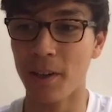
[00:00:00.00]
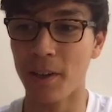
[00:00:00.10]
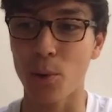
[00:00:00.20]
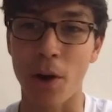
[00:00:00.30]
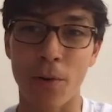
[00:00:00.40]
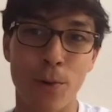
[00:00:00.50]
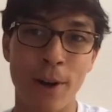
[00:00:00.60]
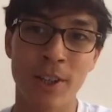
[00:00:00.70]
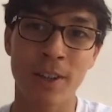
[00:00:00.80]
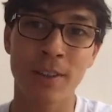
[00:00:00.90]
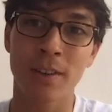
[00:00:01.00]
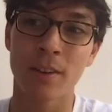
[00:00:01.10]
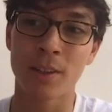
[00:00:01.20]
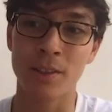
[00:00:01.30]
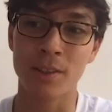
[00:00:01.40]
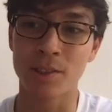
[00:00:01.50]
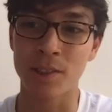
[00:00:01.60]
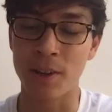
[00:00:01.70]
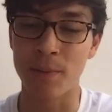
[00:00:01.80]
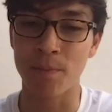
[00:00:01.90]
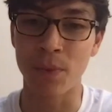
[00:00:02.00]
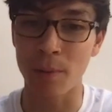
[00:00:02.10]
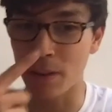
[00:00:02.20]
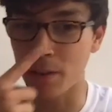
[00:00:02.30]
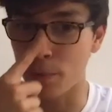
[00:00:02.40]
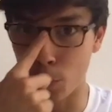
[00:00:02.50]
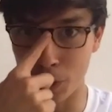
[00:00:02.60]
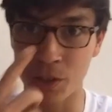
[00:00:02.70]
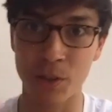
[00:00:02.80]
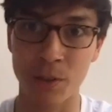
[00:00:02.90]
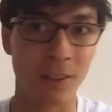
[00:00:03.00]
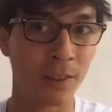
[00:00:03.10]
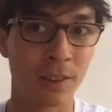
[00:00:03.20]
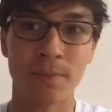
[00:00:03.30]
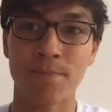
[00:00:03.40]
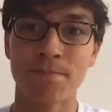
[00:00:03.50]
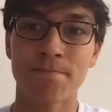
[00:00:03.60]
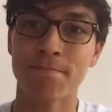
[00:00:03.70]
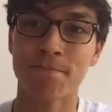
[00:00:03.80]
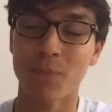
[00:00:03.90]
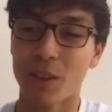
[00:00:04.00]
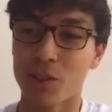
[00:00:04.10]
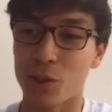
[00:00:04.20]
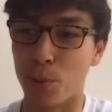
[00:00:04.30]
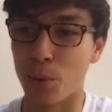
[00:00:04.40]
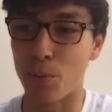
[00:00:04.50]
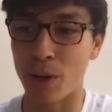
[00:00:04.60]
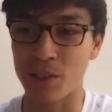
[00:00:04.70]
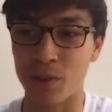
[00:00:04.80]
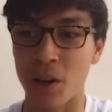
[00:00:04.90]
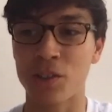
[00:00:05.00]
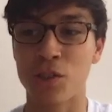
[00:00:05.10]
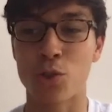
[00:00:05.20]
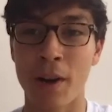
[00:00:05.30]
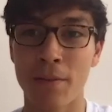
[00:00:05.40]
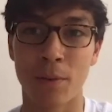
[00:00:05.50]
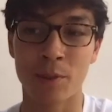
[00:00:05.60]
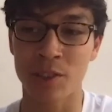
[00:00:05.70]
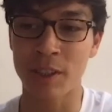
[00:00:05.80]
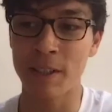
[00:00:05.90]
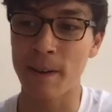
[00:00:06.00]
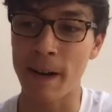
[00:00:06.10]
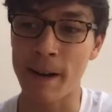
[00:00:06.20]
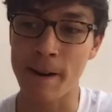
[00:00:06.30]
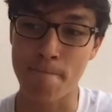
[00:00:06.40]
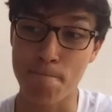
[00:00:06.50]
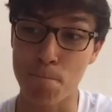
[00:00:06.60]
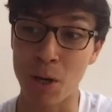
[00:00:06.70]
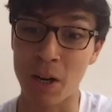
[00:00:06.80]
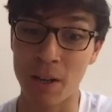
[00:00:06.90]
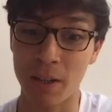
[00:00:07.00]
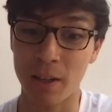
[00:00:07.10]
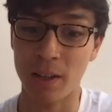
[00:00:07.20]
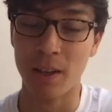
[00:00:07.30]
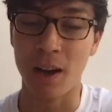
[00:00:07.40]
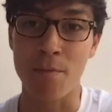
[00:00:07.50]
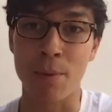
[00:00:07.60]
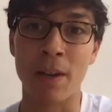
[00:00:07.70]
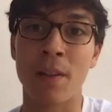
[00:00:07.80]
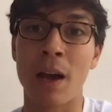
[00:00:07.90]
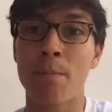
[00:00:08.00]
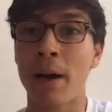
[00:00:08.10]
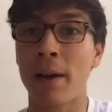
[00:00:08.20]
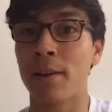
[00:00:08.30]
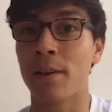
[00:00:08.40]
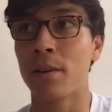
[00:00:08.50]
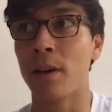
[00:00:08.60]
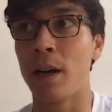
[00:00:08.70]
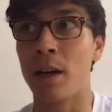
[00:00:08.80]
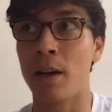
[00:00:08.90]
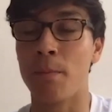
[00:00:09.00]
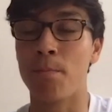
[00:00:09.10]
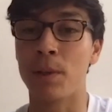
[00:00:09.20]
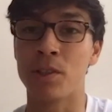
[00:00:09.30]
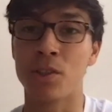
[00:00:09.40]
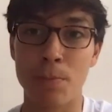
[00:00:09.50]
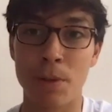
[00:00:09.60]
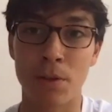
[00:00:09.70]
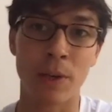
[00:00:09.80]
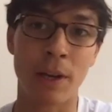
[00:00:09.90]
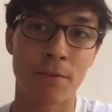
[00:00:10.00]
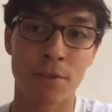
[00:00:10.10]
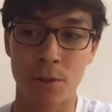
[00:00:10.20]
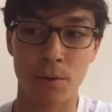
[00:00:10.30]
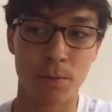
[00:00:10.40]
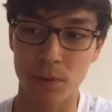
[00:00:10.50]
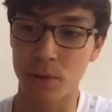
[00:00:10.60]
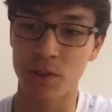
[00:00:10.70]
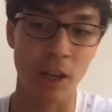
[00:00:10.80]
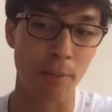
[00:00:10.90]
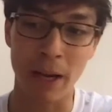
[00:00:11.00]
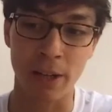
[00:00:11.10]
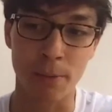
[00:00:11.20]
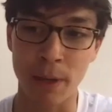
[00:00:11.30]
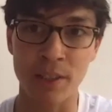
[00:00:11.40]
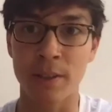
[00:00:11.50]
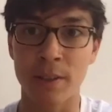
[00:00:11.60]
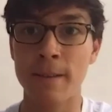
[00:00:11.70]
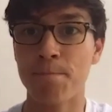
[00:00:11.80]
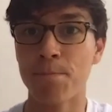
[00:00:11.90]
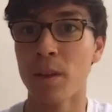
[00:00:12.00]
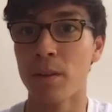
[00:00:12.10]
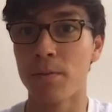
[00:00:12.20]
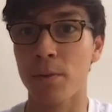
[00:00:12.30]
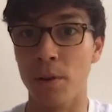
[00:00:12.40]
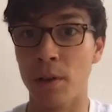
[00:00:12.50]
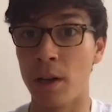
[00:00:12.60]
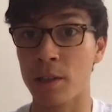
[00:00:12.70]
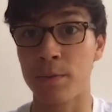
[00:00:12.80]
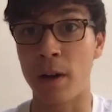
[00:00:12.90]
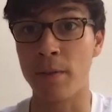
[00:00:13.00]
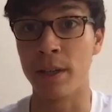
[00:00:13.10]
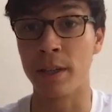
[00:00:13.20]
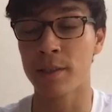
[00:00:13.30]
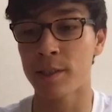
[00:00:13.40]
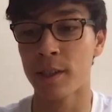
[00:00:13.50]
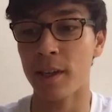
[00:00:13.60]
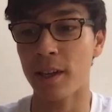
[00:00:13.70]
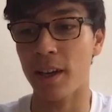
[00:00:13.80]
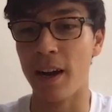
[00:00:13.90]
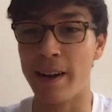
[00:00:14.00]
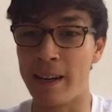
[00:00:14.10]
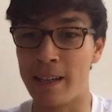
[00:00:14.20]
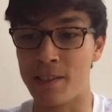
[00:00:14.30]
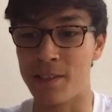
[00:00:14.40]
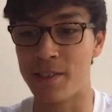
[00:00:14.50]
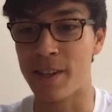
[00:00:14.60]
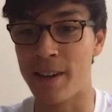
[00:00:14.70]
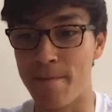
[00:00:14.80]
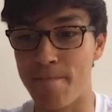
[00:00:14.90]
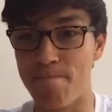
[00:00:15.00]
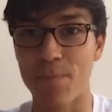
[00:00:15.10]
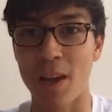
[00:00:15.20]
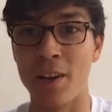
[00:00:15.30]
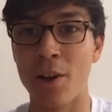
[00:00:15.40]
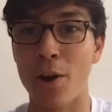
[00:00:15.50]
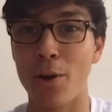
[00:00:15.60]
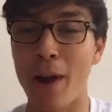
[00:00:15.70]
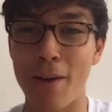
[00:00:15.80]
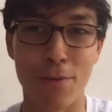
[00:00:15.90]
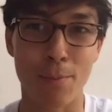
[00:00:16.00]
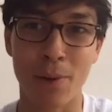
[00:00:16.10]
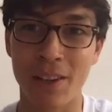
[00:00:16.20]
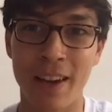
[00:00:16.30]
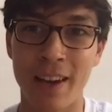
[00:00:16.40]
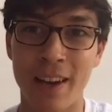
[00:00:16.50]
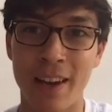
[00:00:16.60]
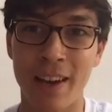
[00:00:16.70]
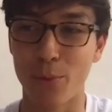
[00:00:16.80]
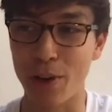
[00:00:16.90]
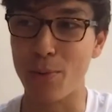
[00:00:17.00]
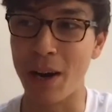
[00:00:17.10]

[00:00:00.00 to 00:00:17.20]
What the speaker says: quite refreshing because, the Formula 2 is super impressive car to drive, obviously. But I've been in that paddock because GP3 and F2, same paddock basically, for the last 5 years. And I know everybody there really